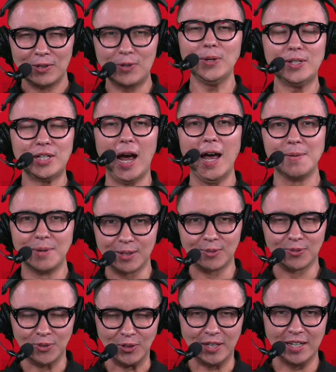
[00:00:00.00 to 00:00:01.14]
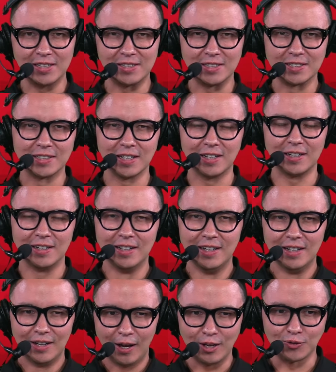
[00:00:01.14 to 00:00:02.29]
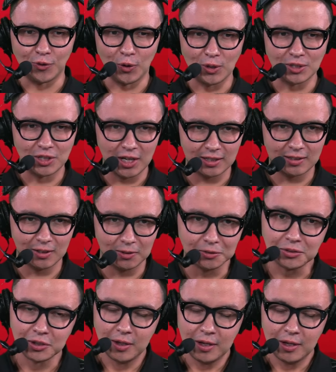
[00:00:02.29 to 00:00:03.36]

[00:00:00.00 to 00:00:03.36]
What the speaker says: good timing for Kansas City as far as that goes.